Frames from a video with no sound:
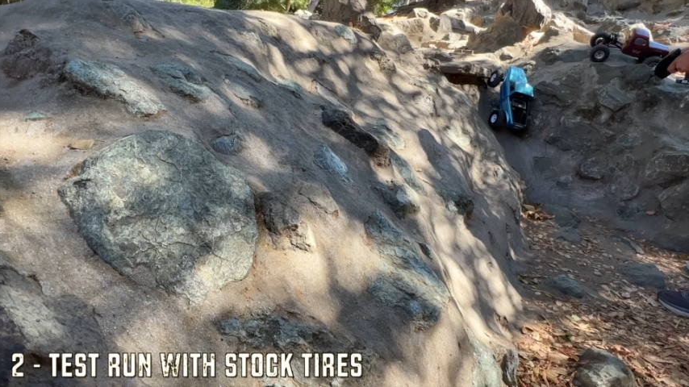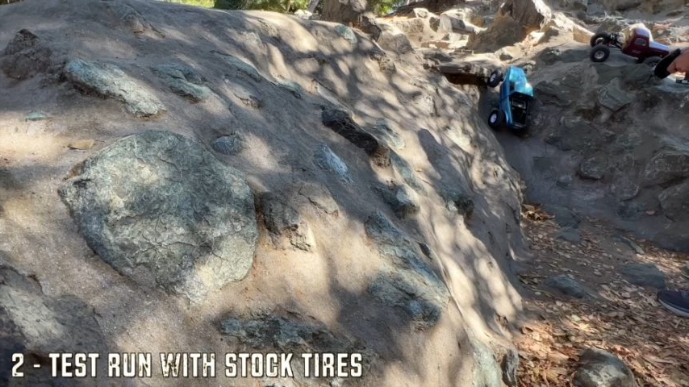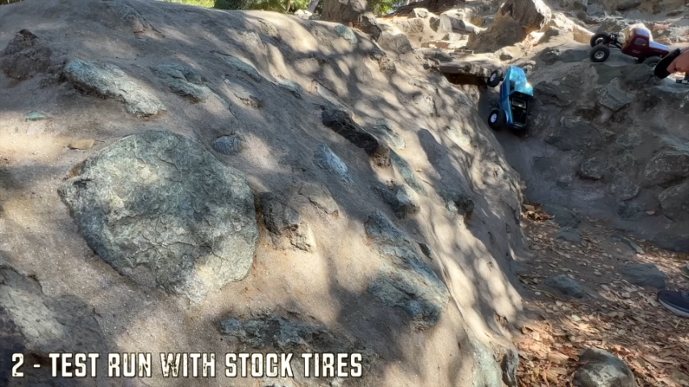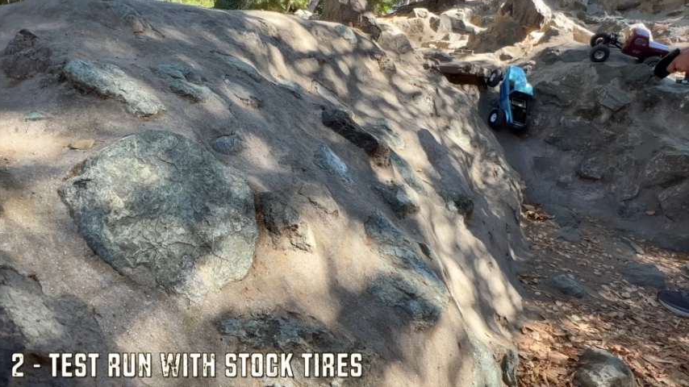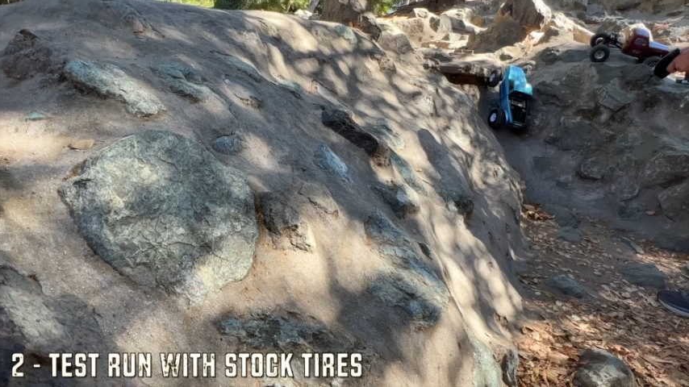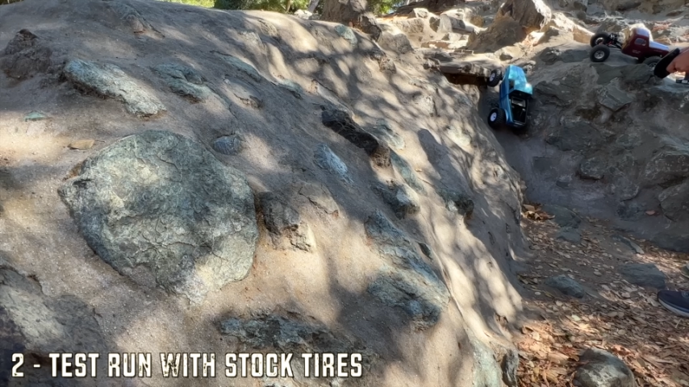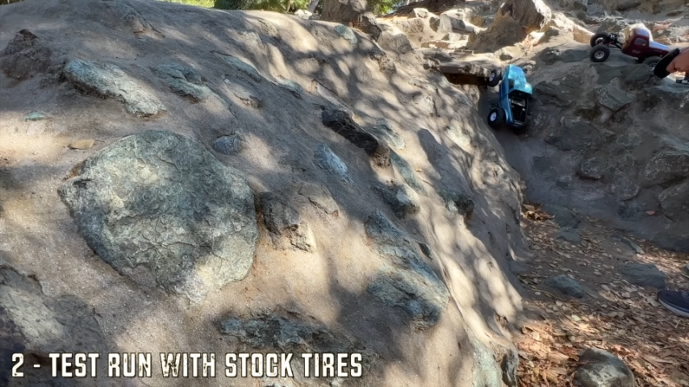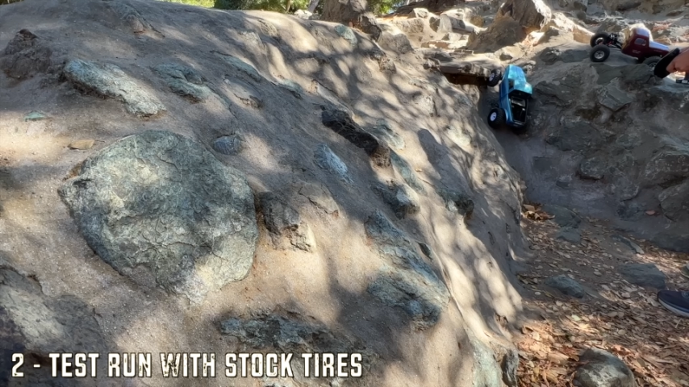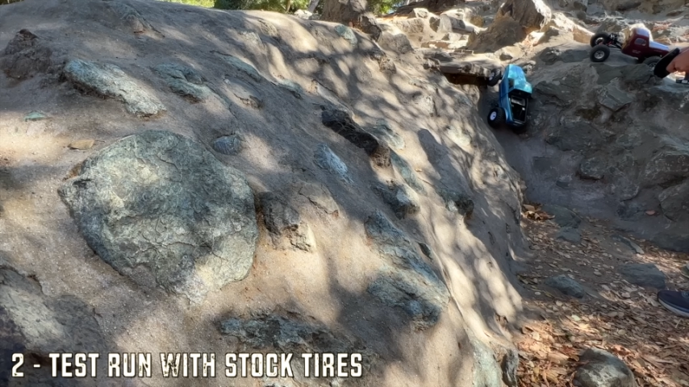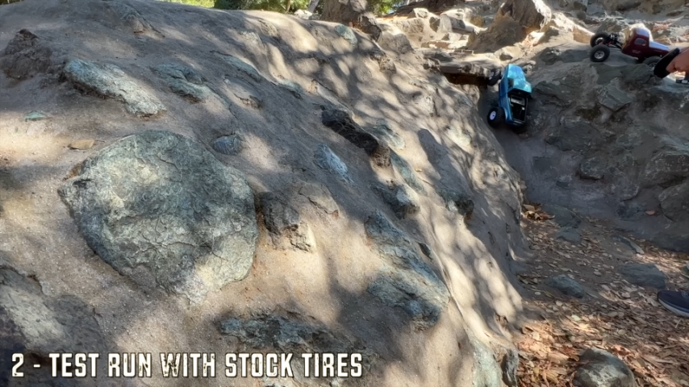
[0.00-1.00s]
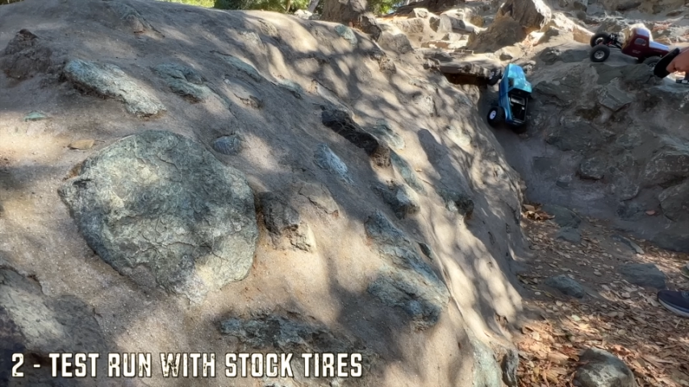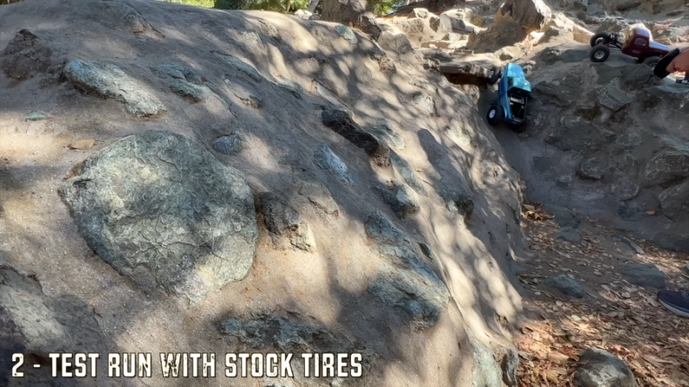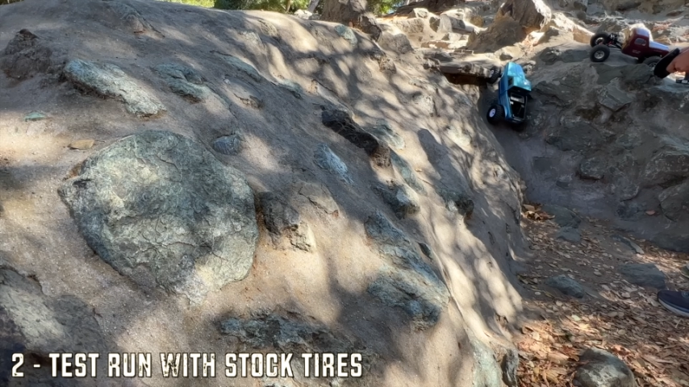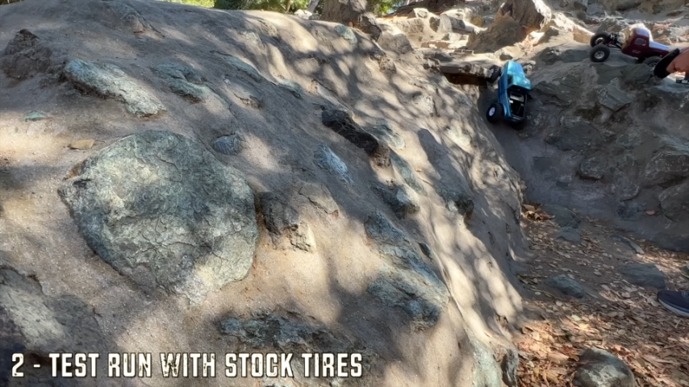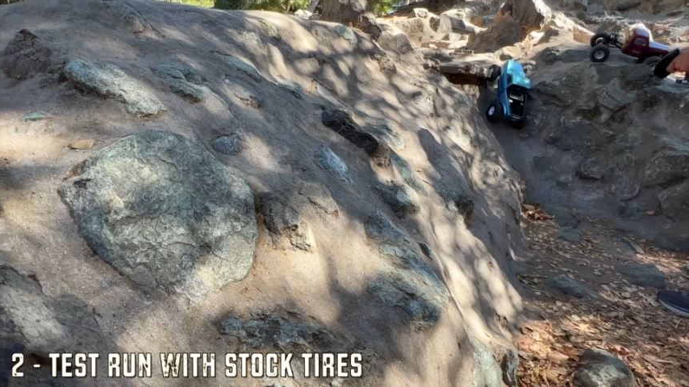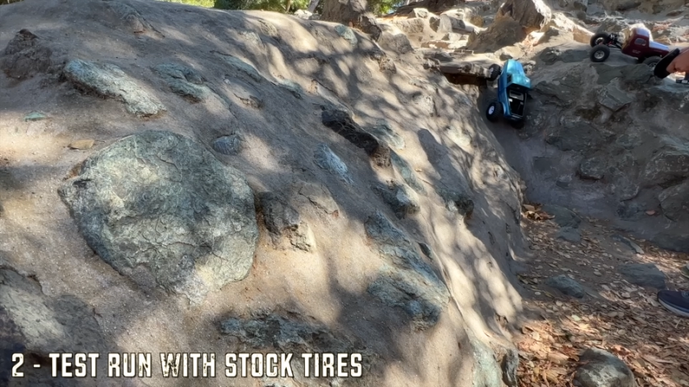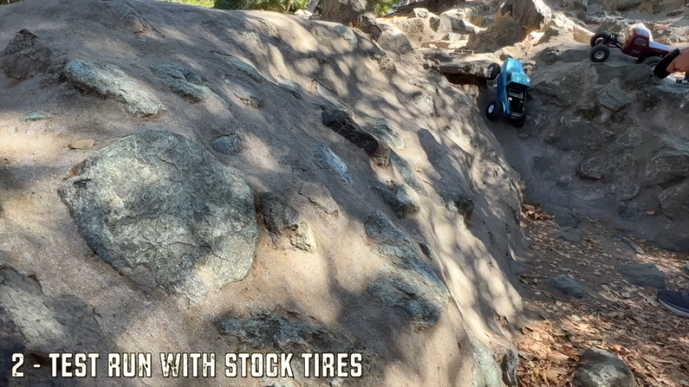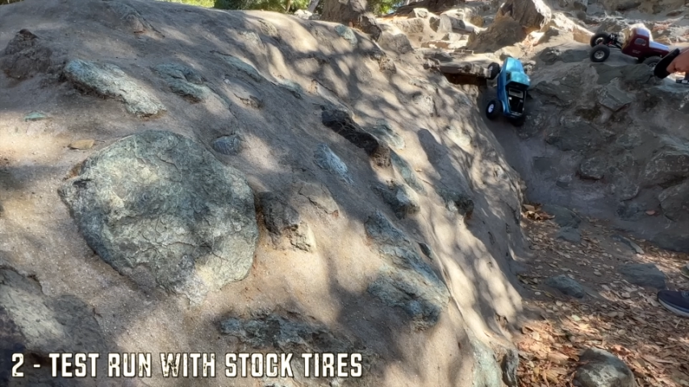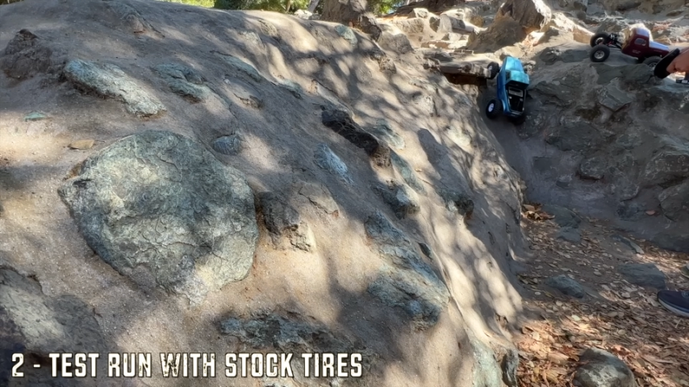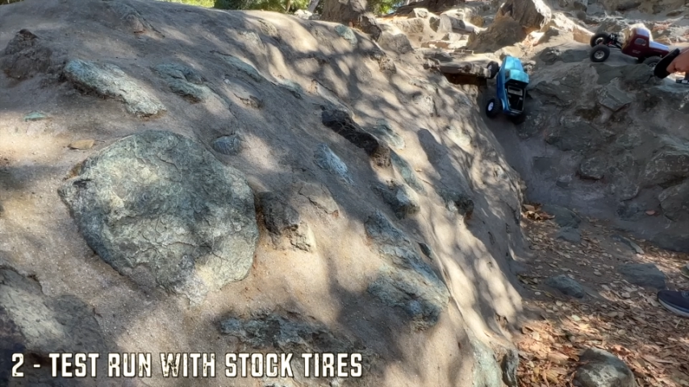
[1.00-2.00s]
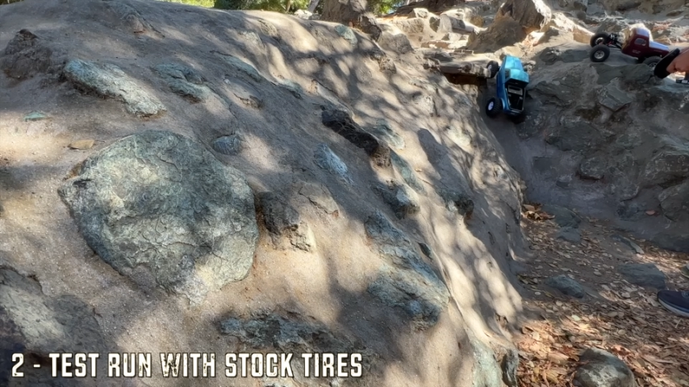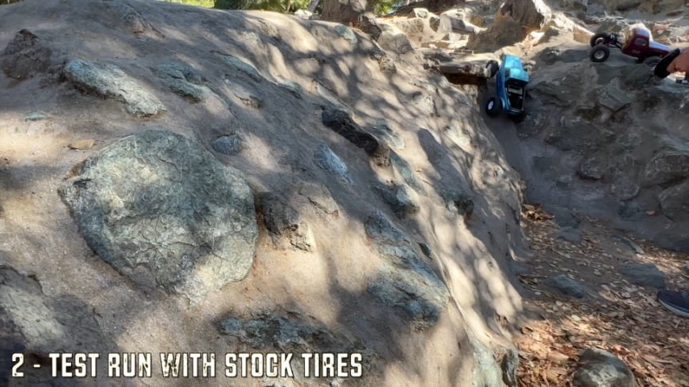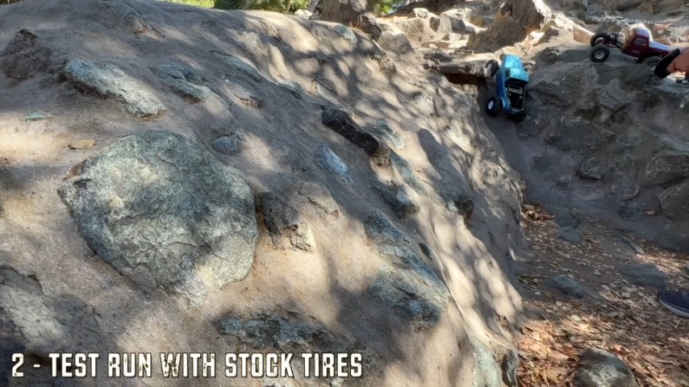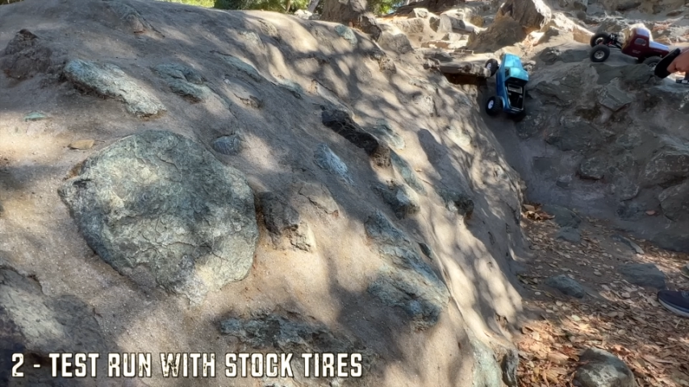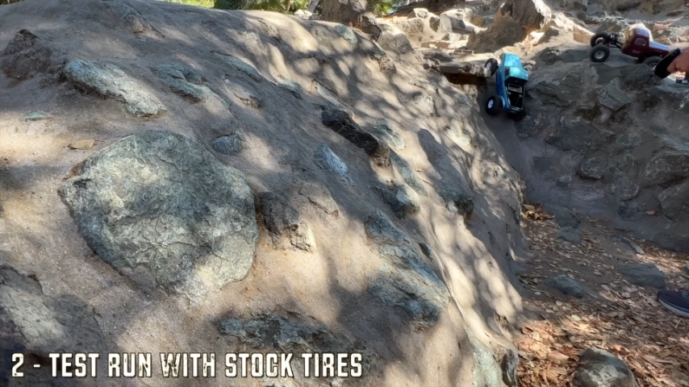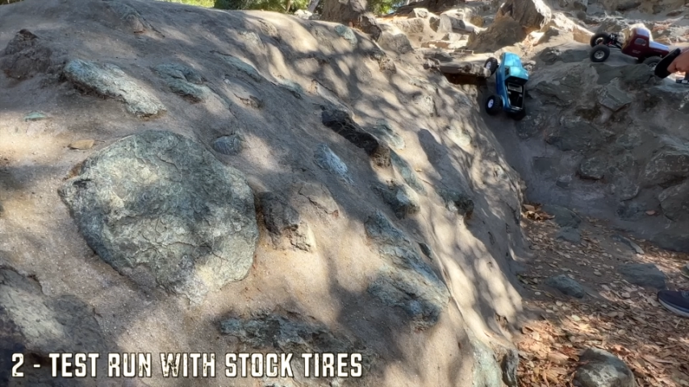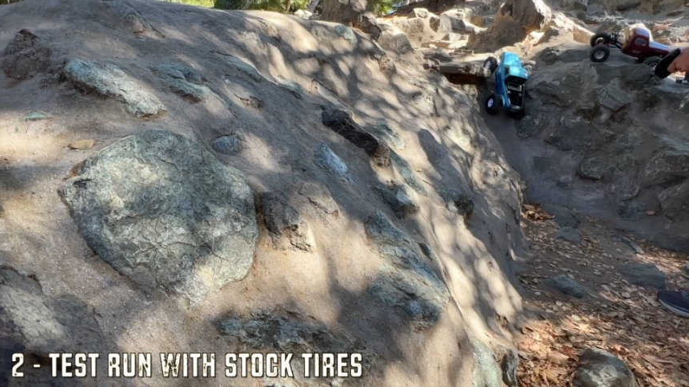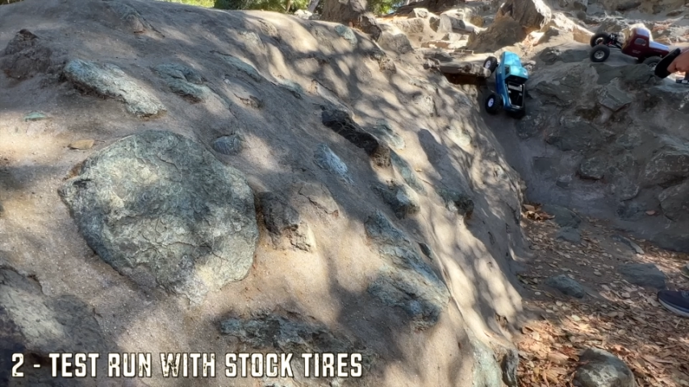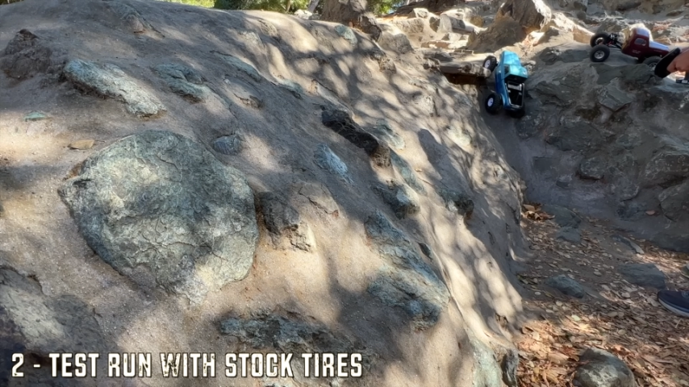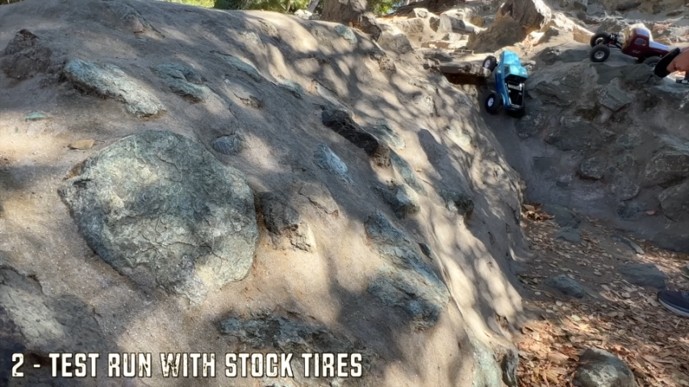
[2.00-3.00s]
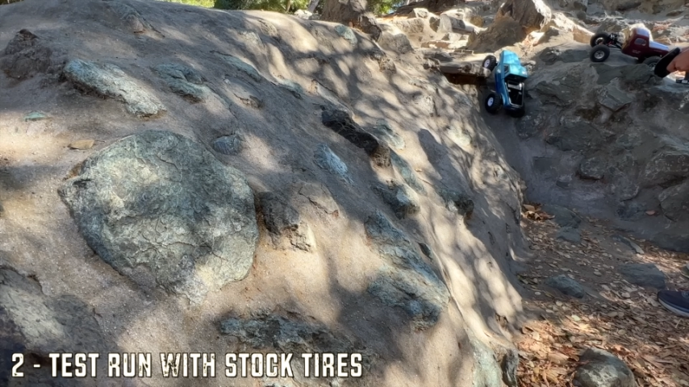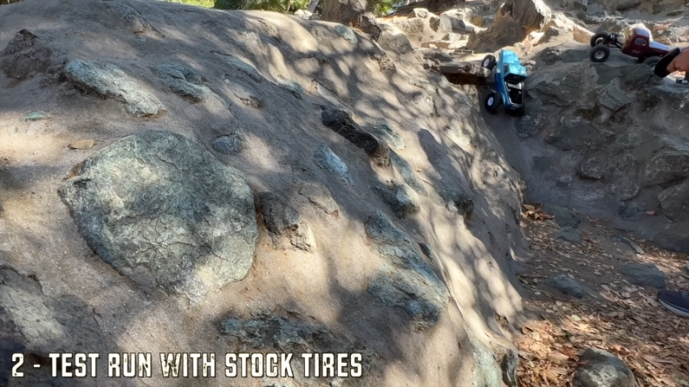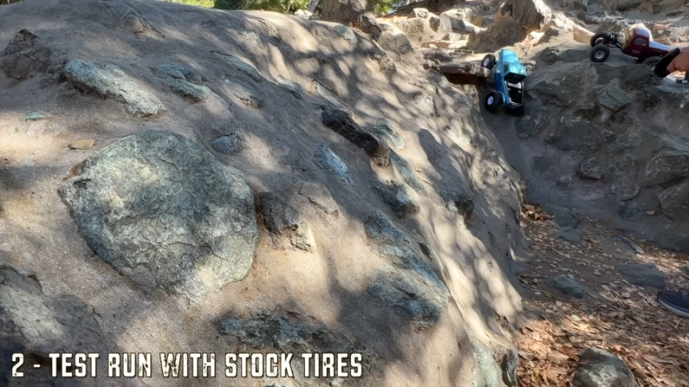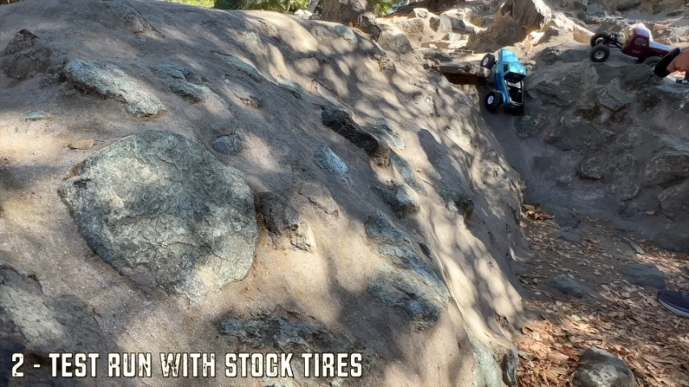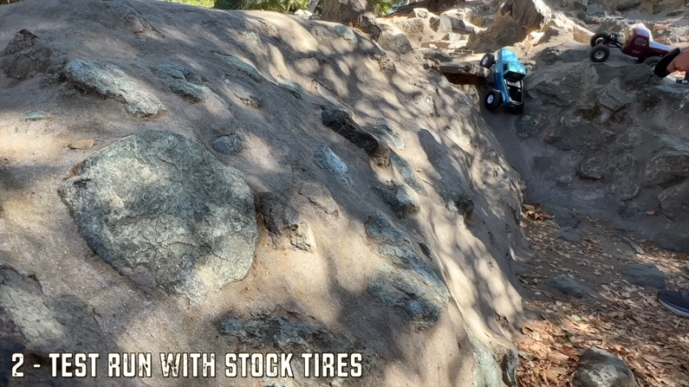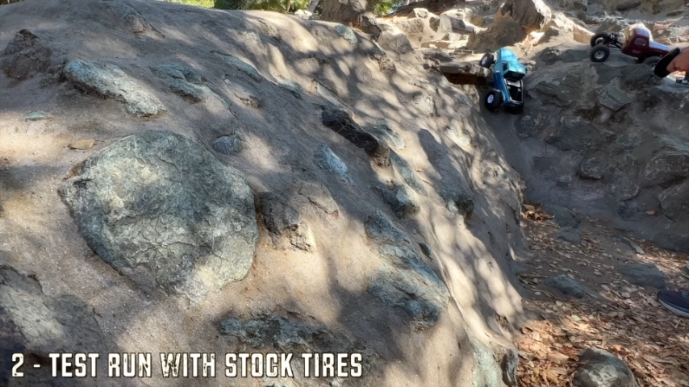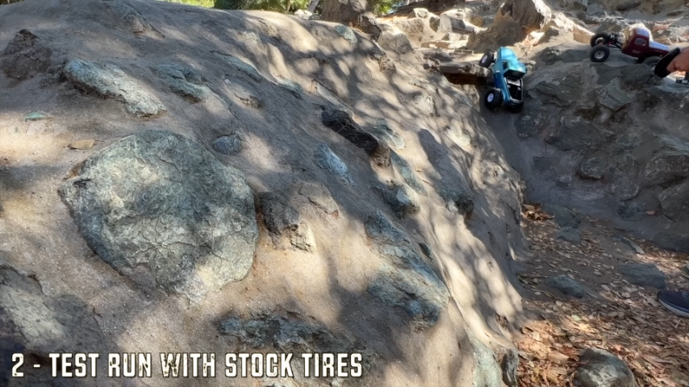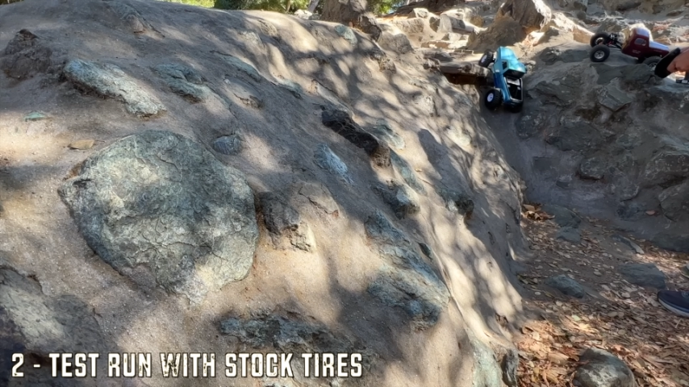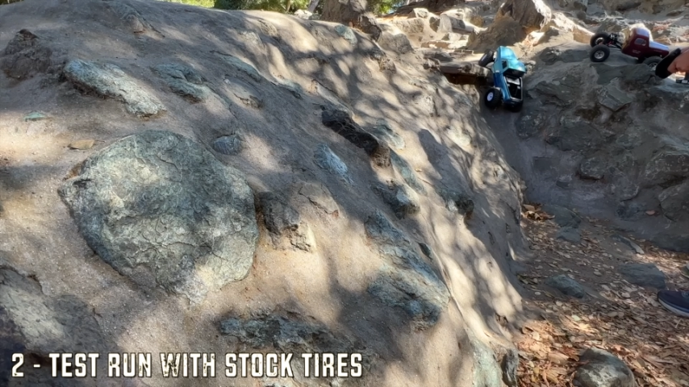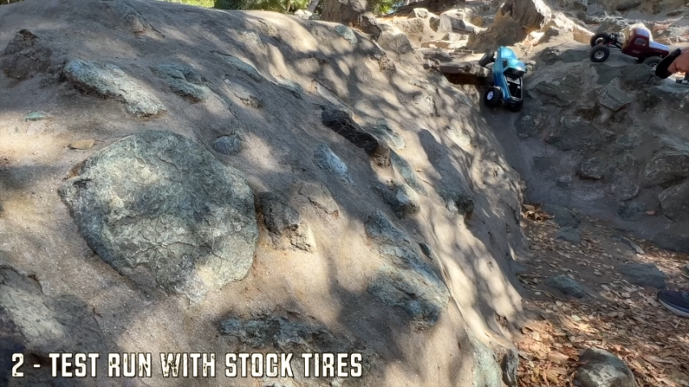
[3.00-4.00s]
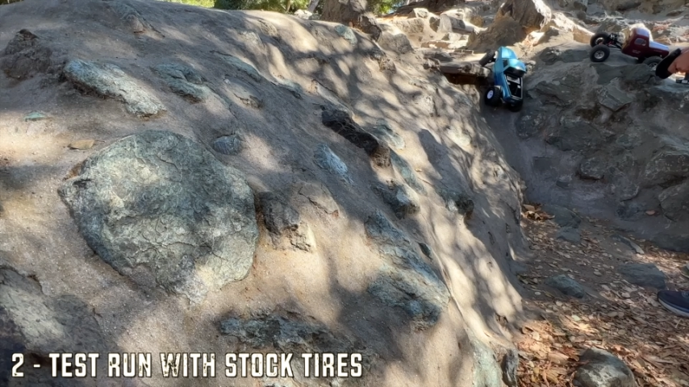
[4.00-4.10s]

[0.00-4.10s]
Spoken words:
[unreadable: no face in view]